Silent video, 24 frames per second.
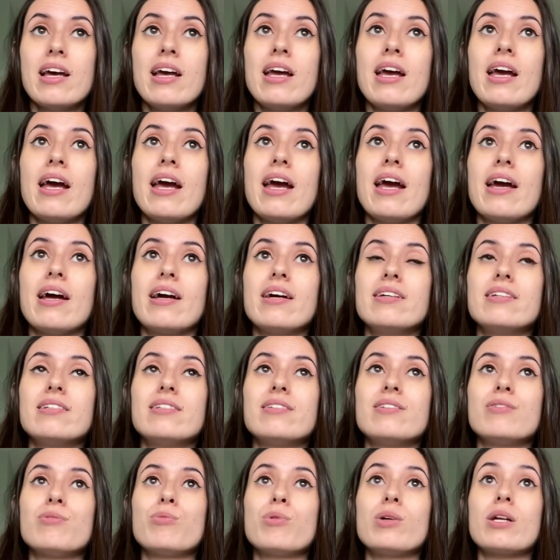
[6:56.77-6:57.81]
And
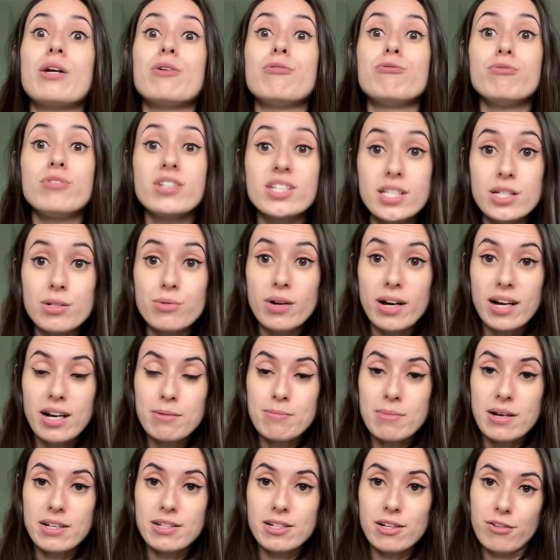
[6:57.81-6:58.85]
what I really
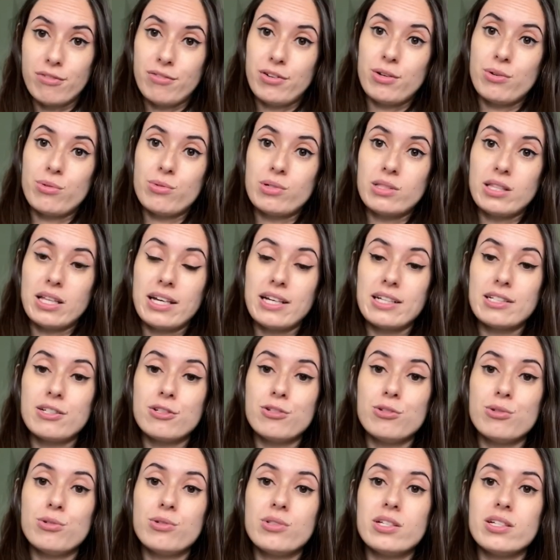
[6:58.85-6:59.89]
recommend if you would like to
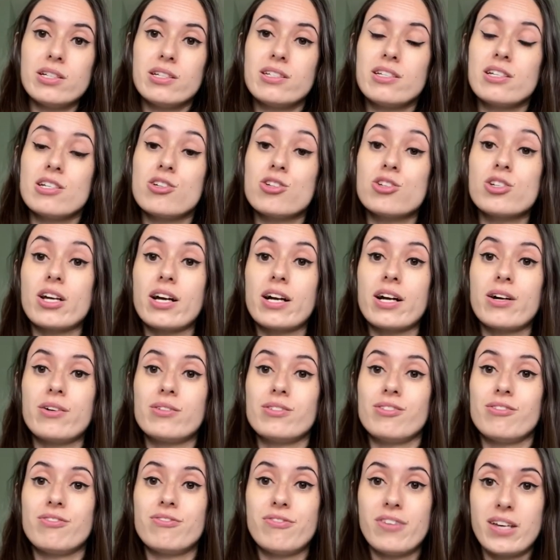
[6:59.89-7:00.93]
do this is check out
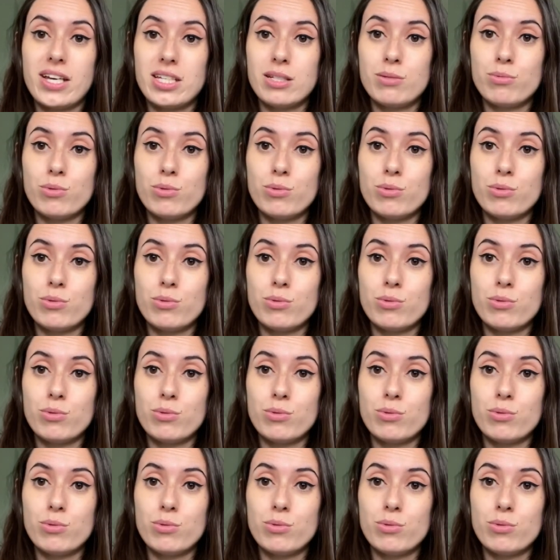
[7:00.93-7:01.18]
the Facebook